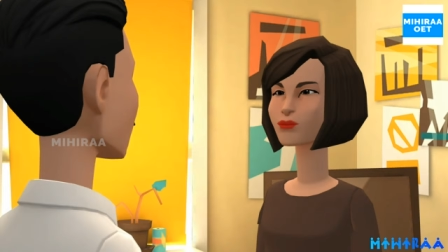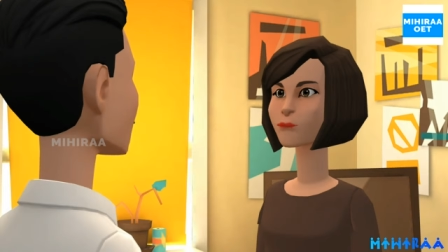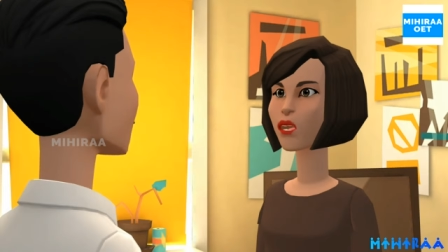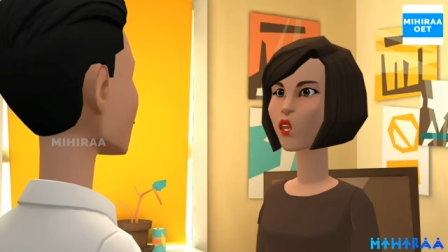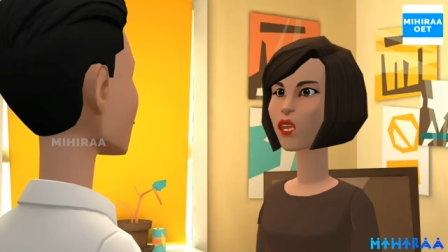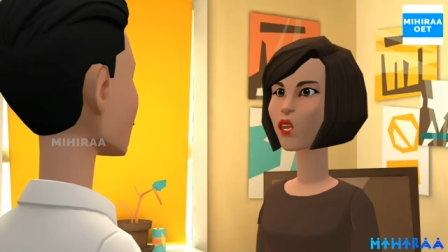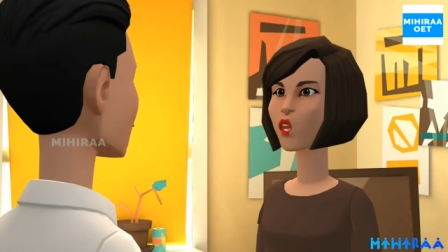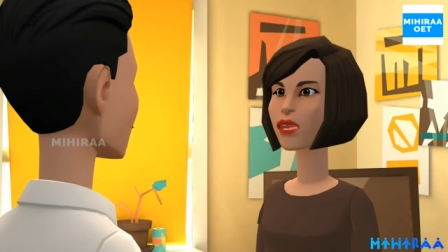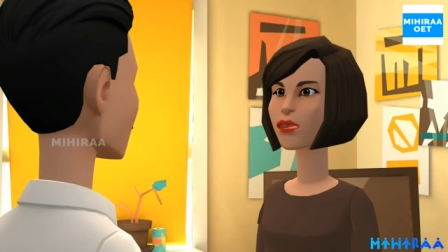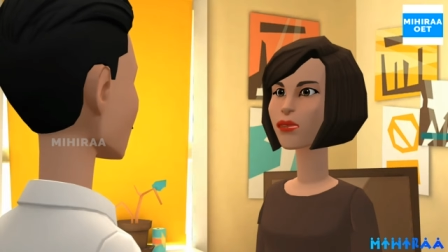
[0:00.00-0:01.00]
How do you
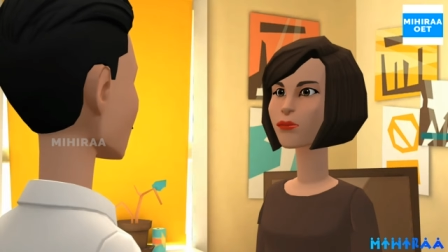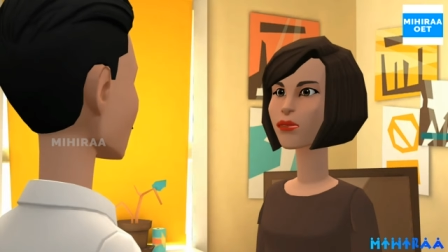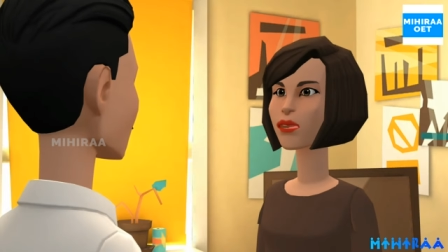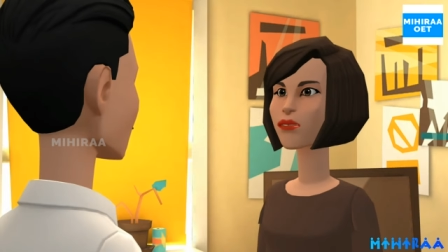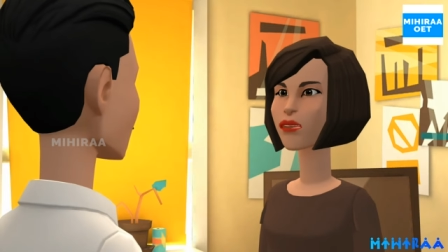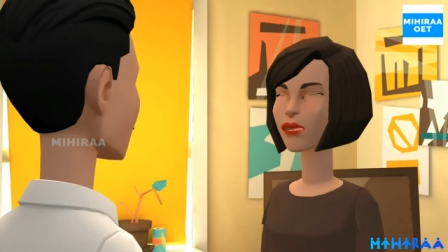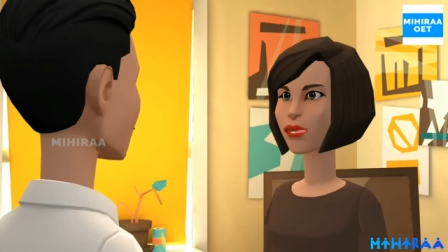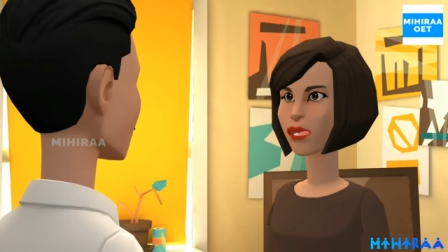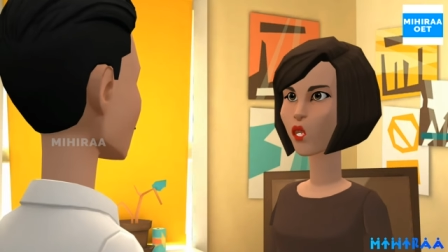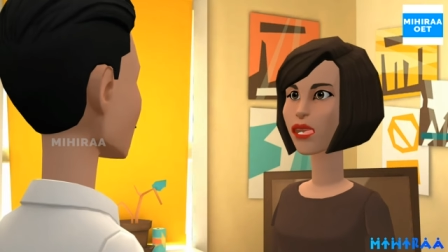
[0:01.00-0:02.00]
handle stressful
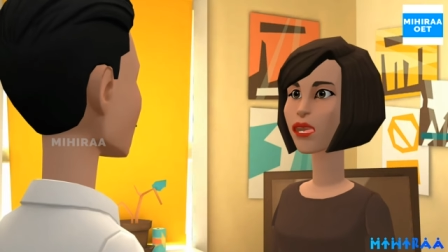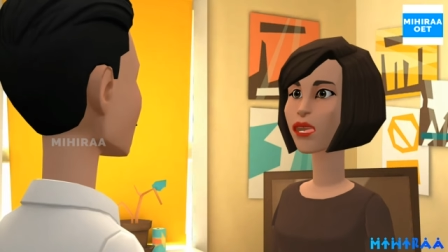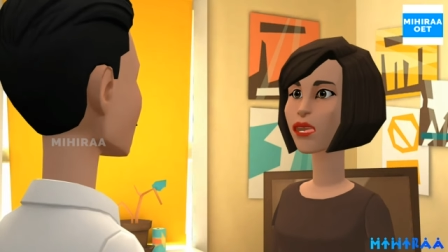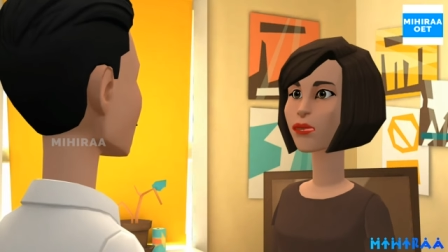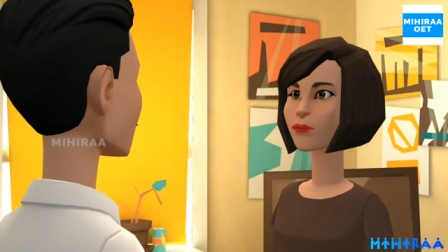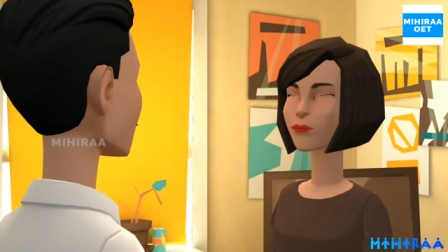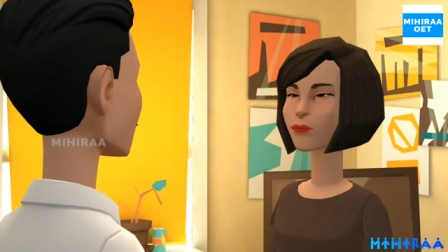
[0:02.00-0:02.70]
situations?